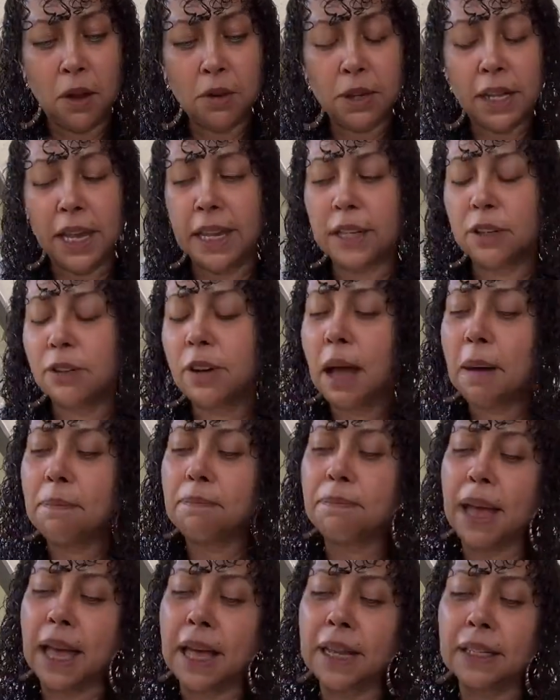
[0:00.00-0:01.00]
Okay, you
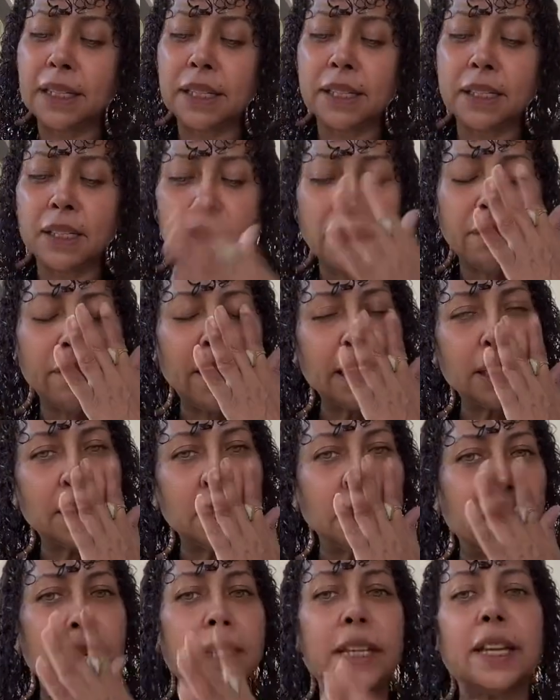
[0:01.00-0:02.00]
got balance, all right?
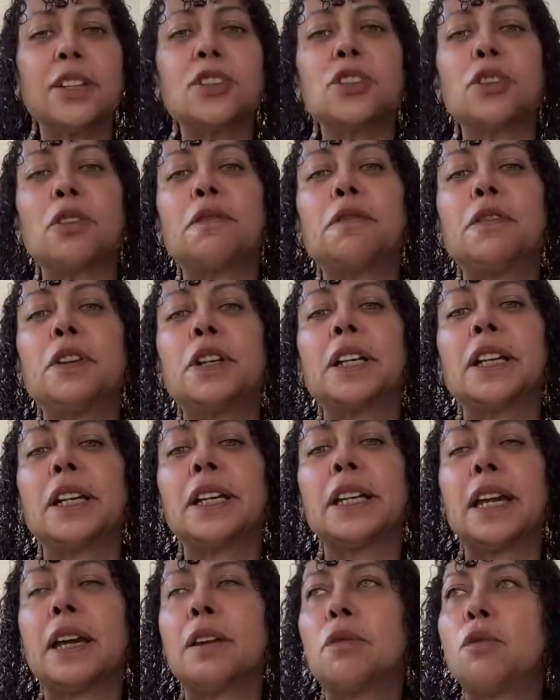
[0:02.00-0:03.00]
So you're going to get your footing
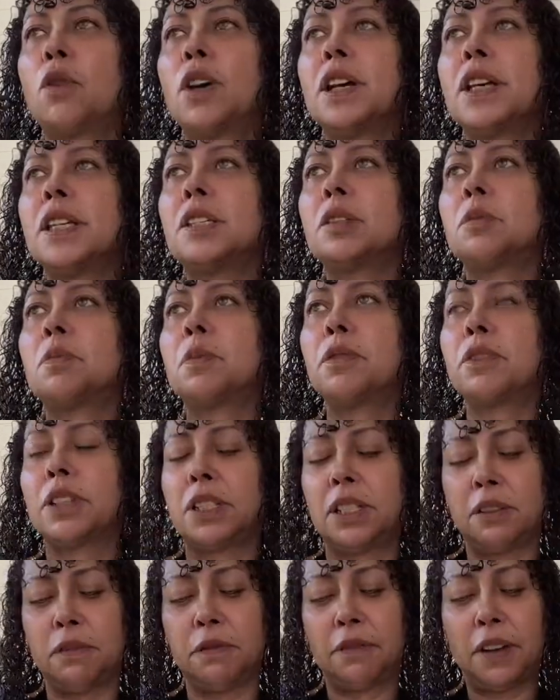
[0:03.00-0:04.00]
again. What is
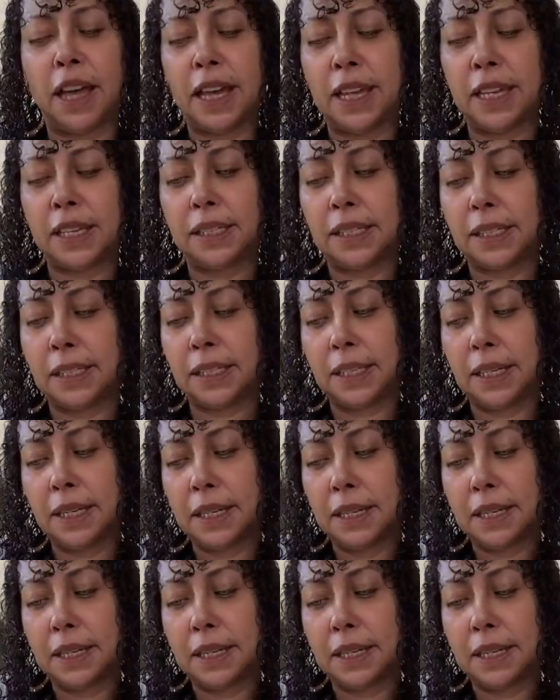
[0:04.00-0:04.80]
Spirit's advice?